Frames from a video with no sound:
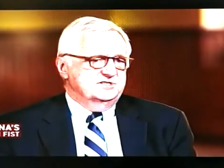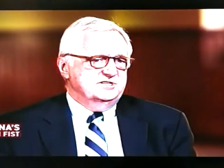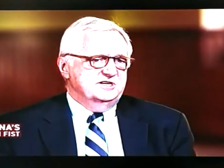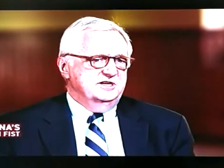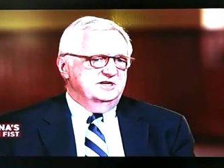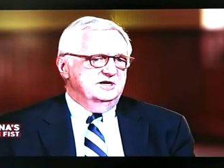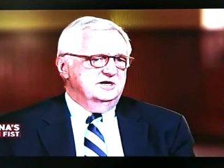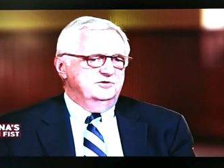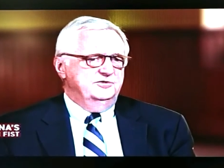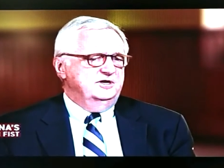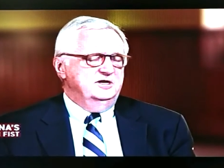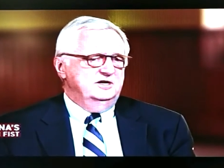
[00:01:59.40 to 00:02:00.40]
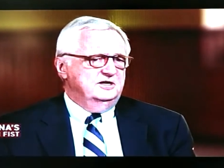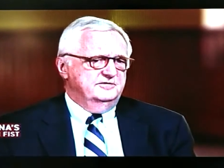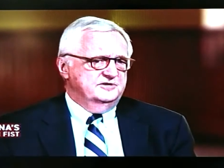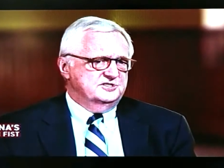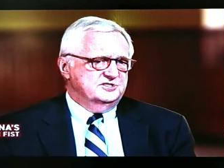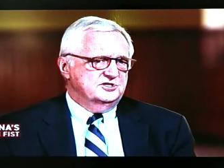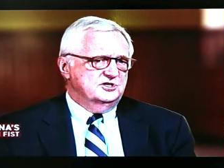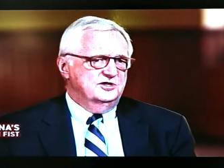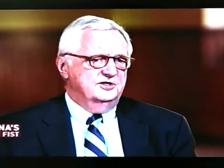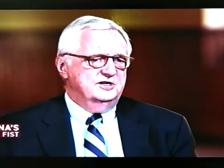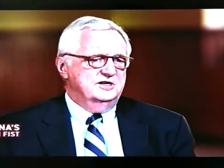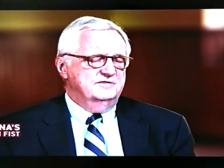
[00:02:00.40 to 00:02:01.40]
see, I don't think any of us saw
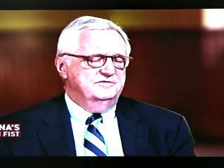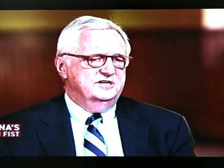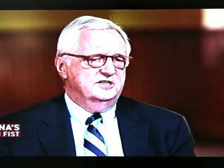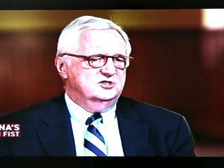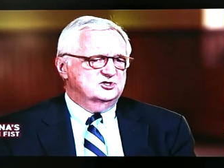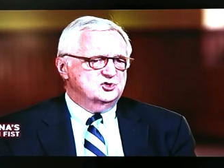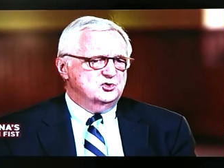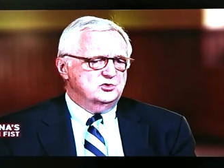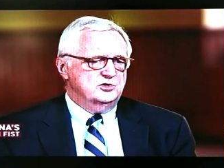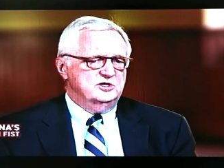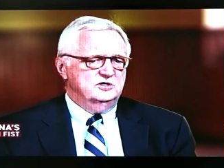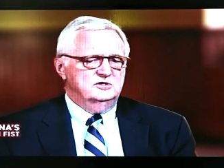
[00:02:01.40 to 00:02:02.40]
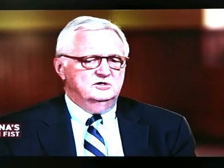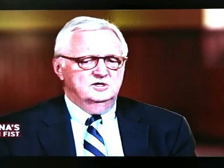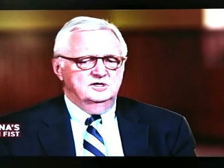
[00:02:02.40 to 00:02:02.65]
the kind of dictatorial,